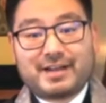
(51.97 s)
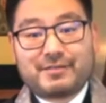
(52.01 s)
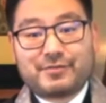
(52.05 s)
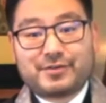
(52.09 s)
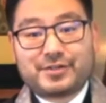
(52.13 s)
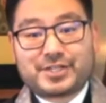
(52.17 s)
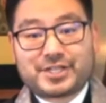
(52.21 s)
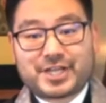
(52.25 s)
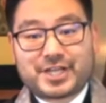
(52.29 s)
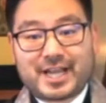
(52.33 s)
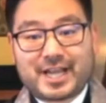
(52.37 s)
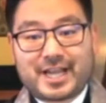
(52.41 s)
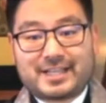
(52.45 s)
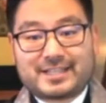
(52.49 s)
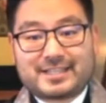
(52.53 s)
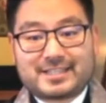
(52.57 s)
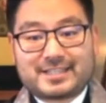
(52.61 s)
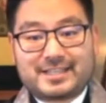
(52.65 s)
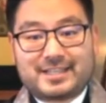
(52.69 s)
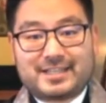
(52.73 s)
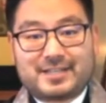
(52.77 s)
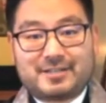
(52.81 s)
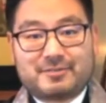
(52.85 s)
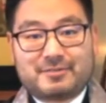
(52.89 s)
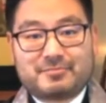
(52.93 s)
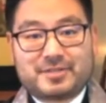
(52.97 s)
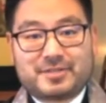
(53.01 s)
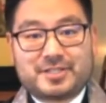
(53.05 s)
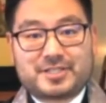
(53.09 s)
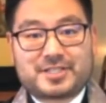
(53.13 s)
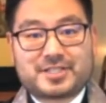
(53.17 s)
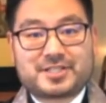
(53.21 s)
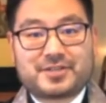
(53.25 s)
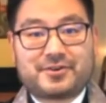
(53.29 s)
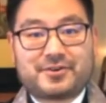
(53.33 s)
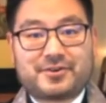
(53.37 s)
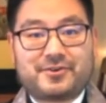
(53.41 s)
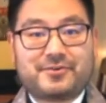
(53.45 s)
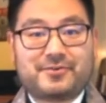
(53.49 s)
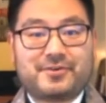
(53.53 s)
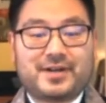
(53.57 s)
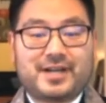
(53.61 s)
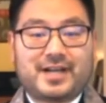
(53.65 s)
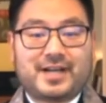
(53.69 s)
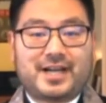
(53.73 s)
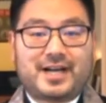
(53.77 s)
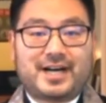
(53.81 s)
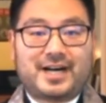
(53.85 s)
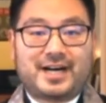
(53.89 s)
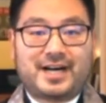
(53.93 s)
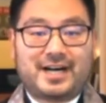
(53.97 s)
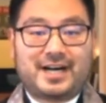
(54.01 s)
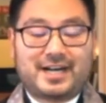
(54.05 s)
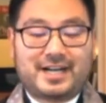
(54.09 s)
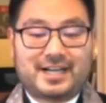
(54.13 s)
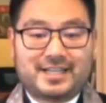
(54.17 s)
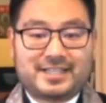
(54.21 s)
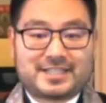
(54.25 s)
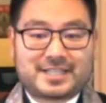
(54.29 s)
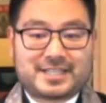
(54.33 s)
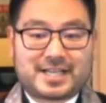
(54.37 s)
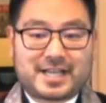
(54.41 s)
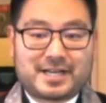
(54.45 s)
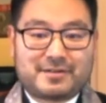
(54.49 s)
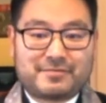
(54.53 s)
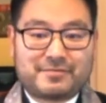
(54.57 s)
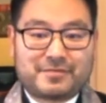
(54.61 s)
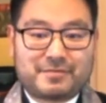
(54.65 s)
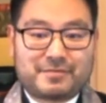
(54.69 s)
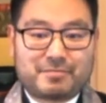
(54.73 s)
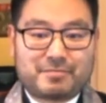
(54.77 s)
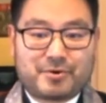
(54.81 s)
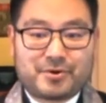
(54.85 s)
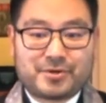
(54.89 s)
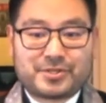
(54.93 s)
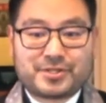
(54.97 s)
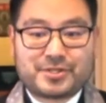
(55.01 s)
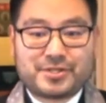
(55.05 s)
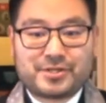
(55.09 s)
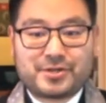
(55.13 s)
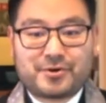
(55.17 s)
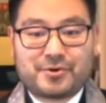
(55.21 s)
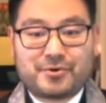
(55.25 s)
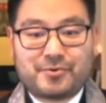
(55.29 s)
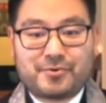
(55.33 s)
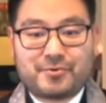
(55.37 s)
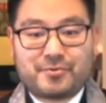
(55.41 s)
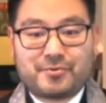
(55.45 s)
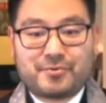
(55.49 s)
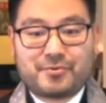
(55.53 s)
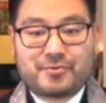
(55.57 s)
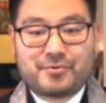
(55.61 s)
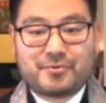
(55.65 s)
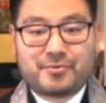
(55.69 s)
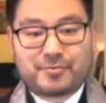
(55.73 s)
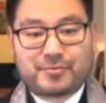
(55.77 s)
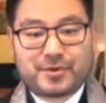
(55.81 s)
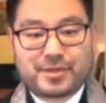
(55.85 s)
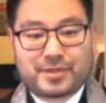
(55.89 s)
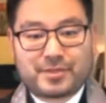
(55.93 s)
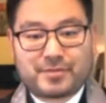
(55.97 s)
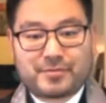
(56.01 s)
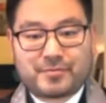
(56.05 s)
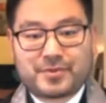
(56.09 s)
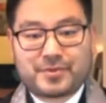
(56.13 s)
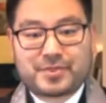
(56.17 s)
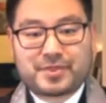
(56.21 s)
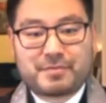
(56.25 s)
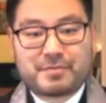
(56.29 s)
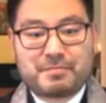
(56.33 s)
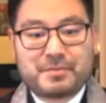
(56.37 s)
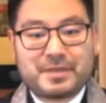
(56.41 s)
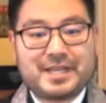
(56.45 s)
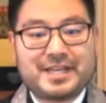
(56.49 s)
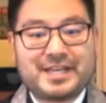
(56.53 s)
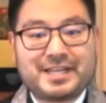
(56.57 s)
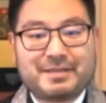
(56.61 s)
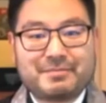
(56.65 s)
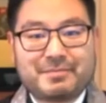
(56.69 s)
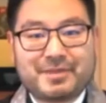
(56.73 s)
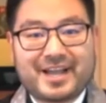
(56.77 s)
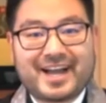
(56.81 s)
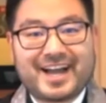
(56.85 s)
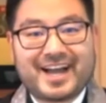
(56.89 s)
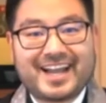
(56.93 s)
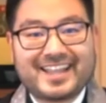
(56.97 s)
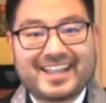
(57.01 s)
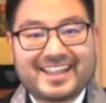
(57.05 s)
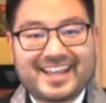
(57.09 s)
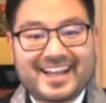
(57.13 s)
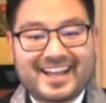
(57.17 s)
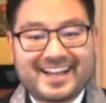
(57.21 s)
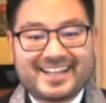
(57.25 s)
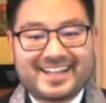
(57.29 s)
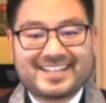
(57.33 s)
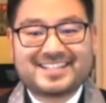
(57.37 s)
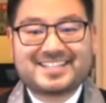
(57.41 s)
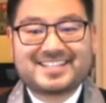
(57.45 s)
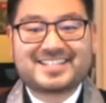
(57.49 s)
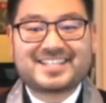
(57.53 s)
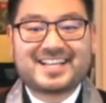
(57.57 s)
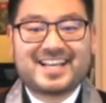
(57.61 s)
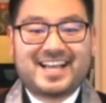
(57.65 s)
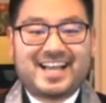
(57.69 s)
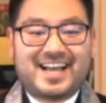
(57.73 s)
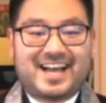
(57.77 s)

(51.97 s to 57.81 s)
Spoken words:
chant, and so it's kind of important to know what the meaning behind that is,